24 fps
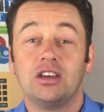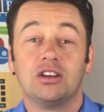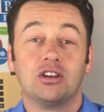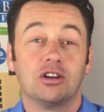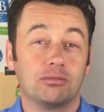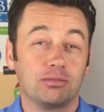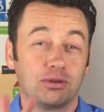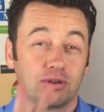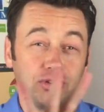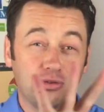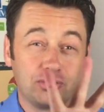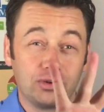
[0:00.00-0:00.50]

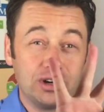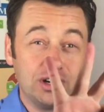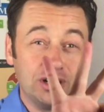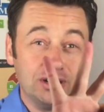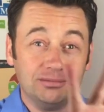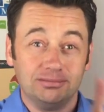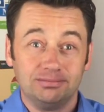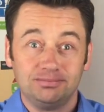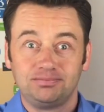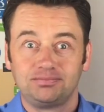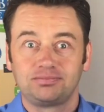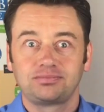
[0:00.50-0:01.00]
Number three,
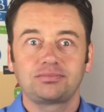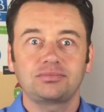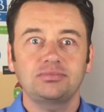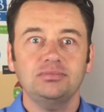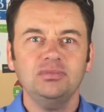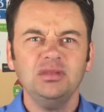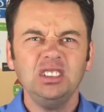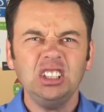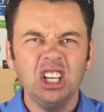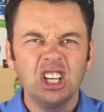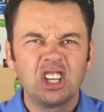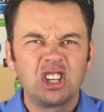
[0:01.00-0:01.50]

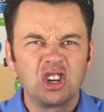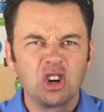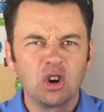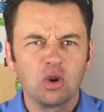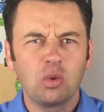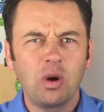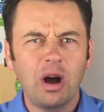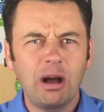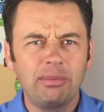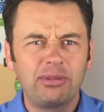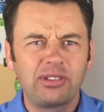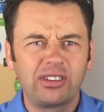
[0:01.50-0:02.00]
your
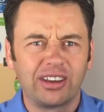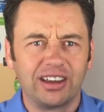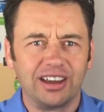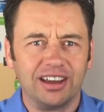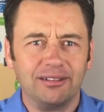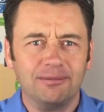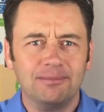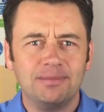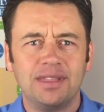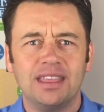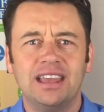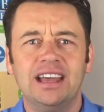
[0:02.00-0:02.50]
website.
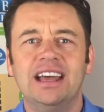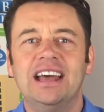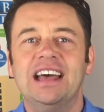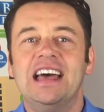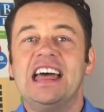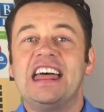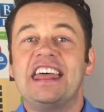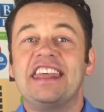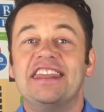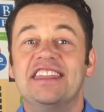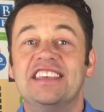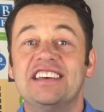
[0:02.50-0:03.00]

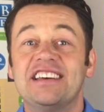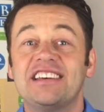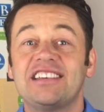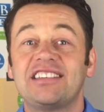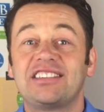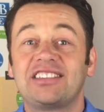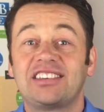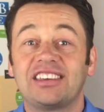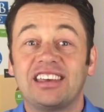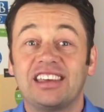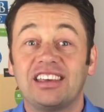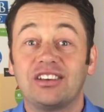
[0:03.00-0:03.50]

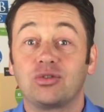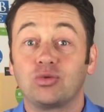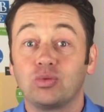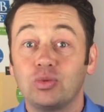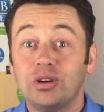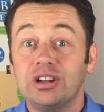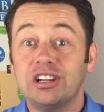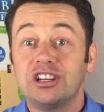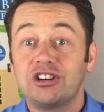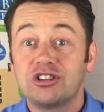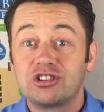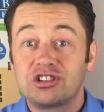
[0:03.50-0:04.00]
This is
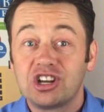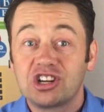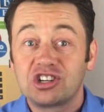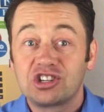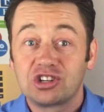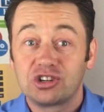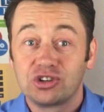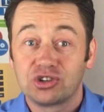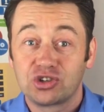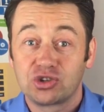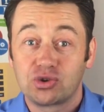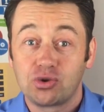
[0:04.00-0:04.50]
really your
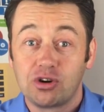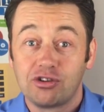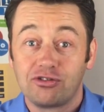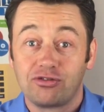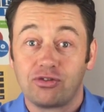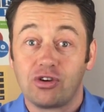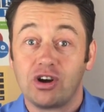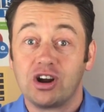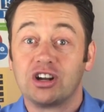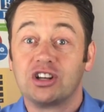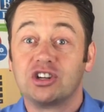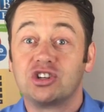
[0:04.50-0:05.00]
digital
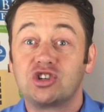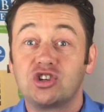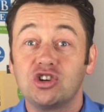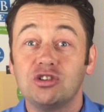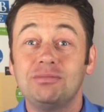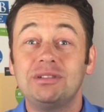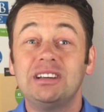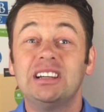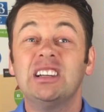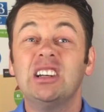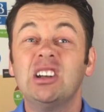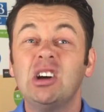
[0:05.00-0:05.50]
storefront and should
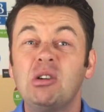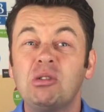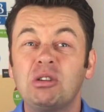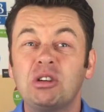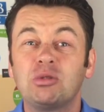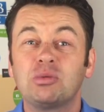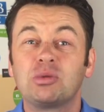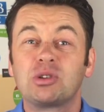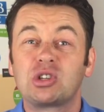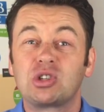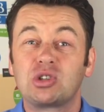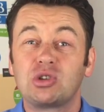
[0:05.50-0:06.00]
be
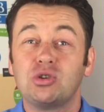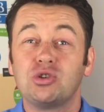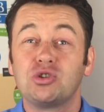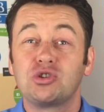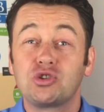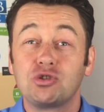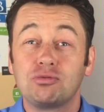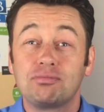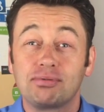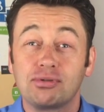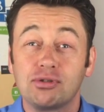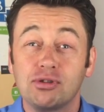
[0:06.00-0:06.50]
loaded with
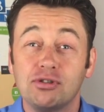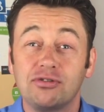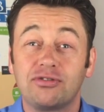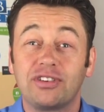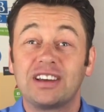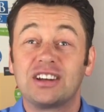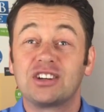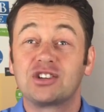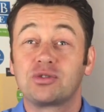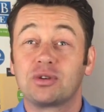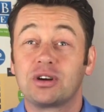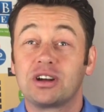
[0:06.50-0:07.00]
social proof
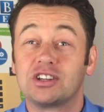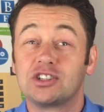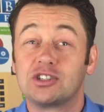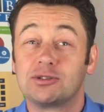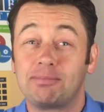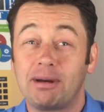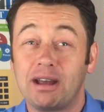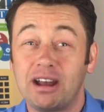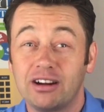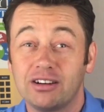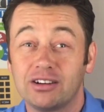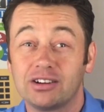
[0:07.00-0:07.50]
and
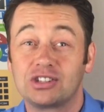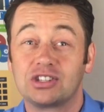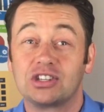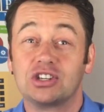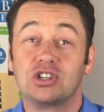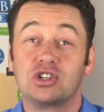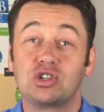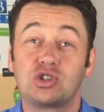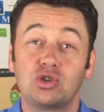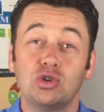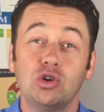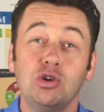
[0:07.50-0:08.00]

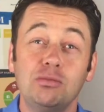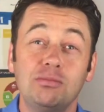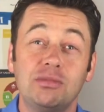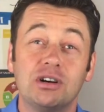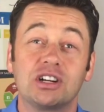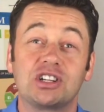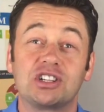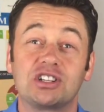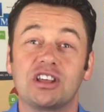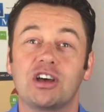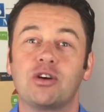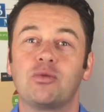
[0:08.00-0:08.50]
transparency so
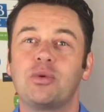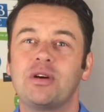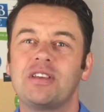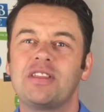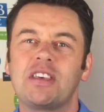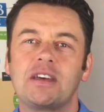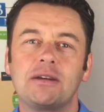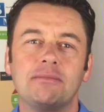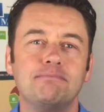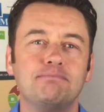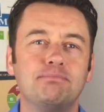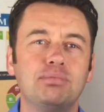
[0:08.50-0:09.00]
much that when
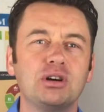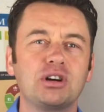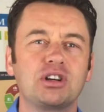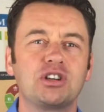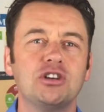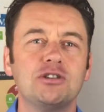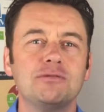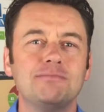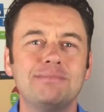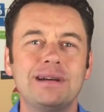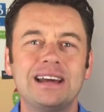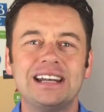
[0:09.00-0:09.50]
they book
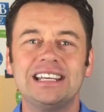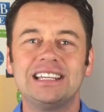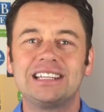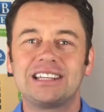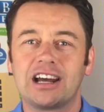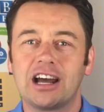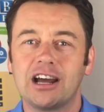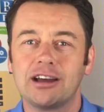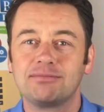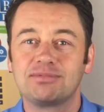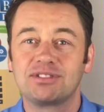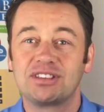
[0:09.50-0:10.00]
you many
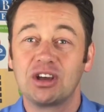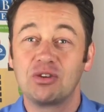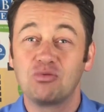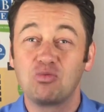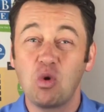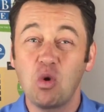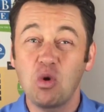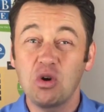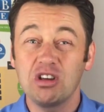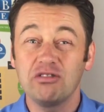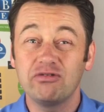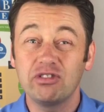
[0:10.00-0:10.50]
times, they
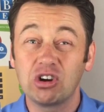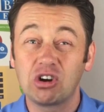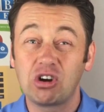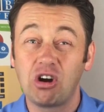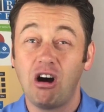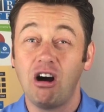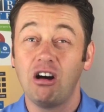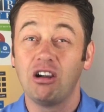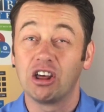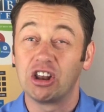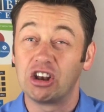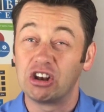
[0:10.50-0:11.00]
won't even
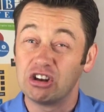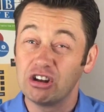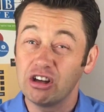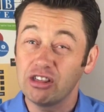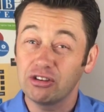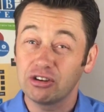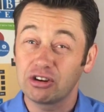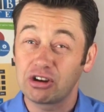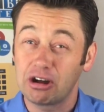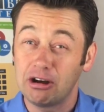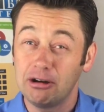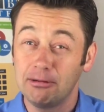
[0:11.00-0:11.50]
call
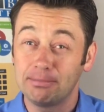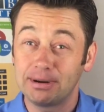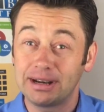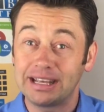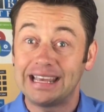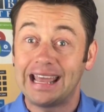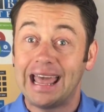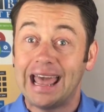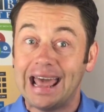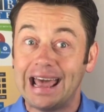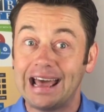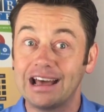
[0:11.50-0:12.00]
another
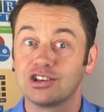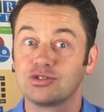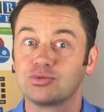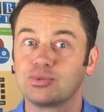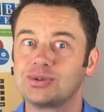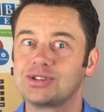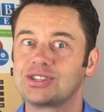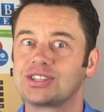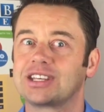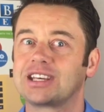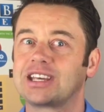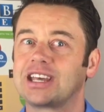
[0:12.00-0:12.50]
company, as
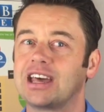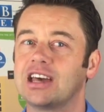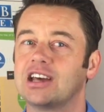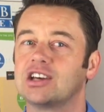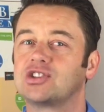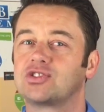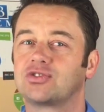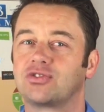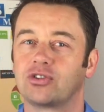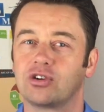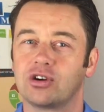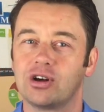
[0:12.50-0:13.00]
was the
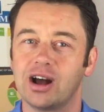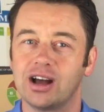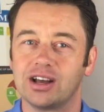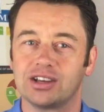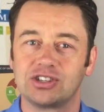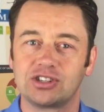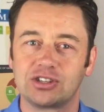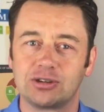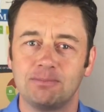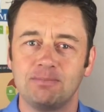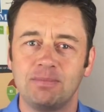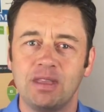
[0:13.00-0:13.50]
case for
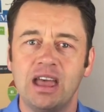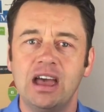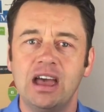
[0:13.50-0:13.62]
us.